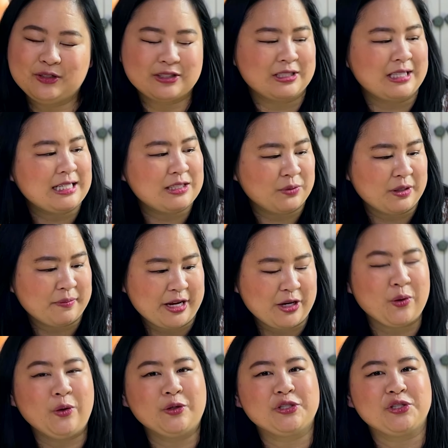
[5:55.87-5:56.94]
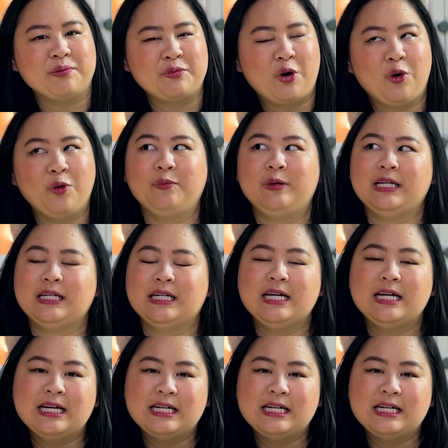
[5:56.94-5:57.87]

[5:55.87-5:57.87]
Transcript: So that's one of my goals. So I'm hoping